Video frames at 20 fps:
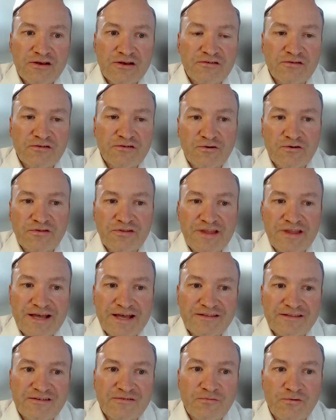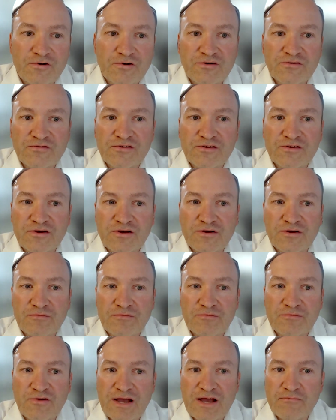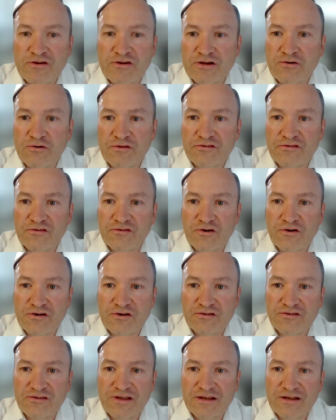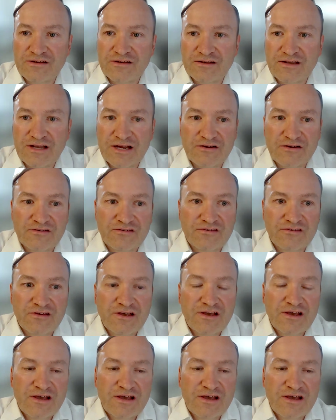So that's one of the primary concerns, that there's